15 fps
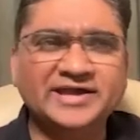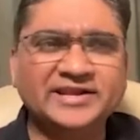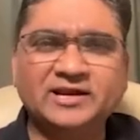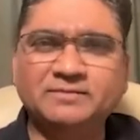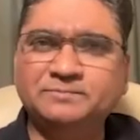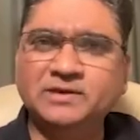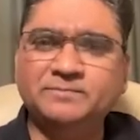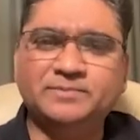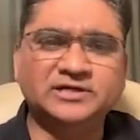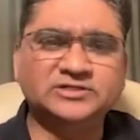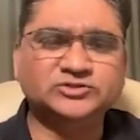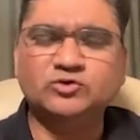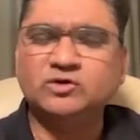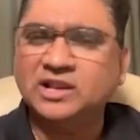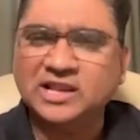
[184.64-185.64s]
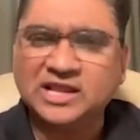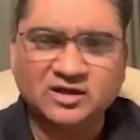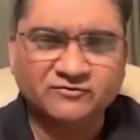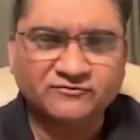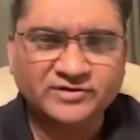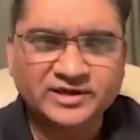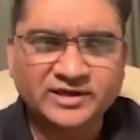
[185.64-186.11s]
and people are so
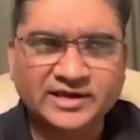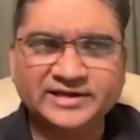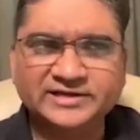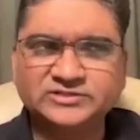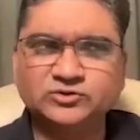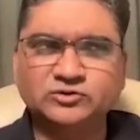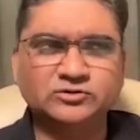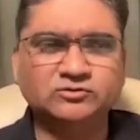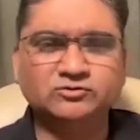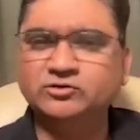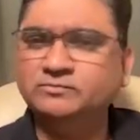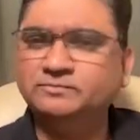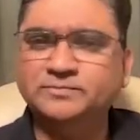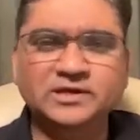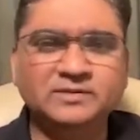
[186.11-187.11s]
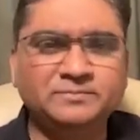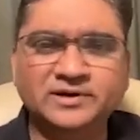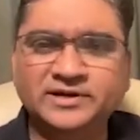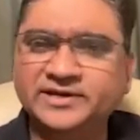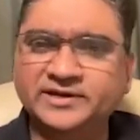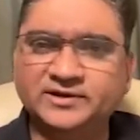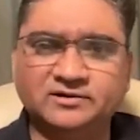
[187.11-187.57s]
loving and so good people
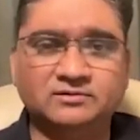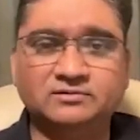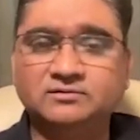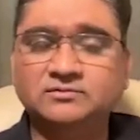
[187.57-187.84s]
here.